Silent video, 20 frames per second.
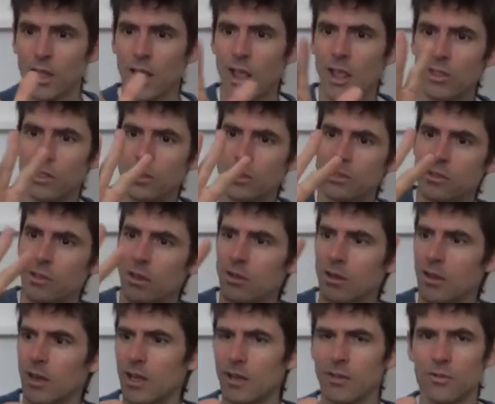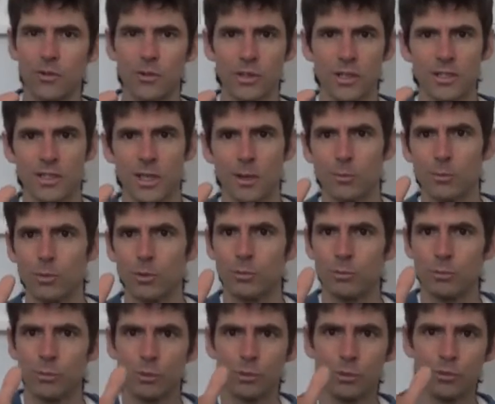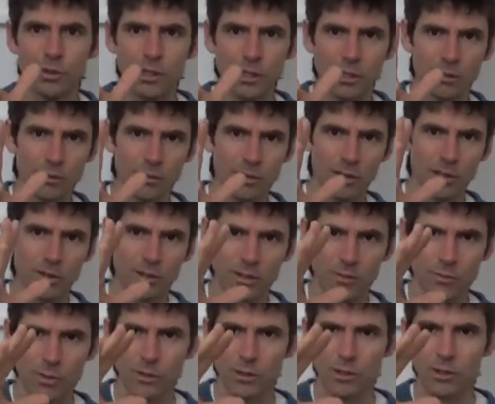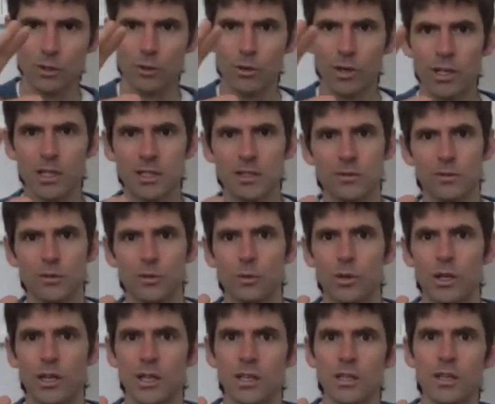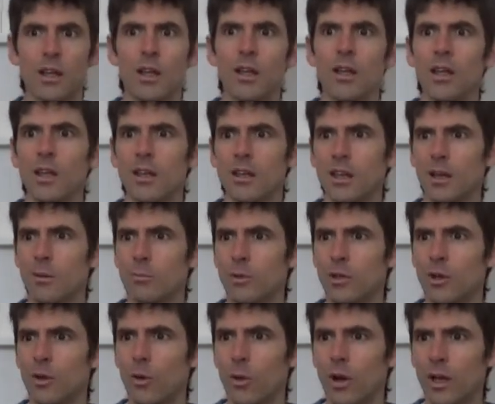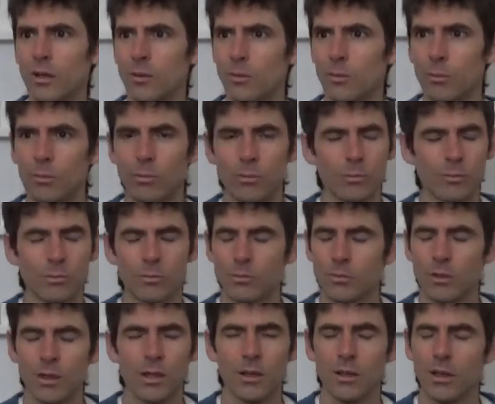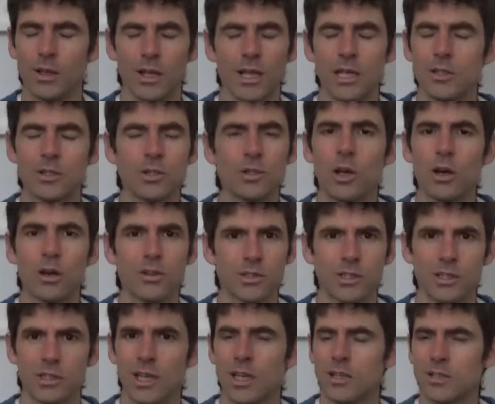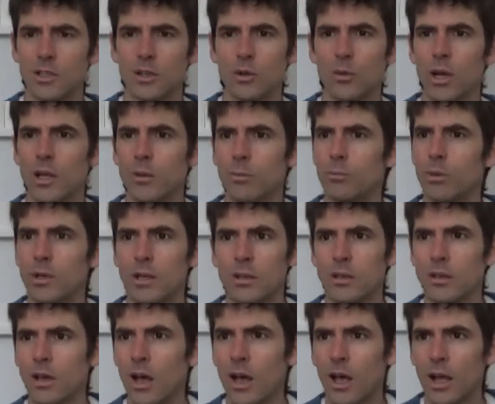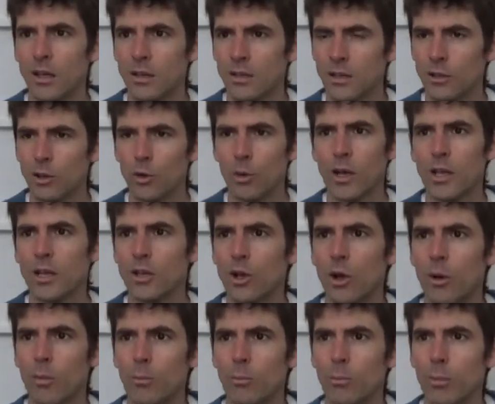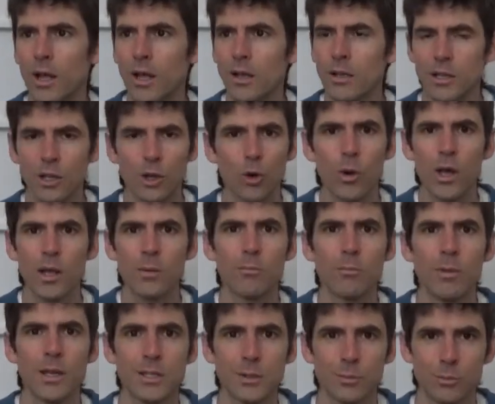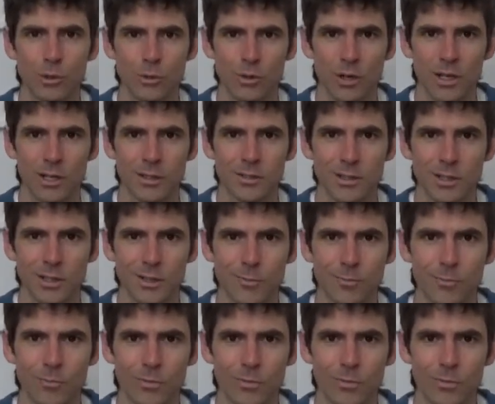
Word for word: in the sunlight, for example, moving in this very graceful way, it can be quite intoxicating, quite beguiling, quite compelling, quite mesmerizing.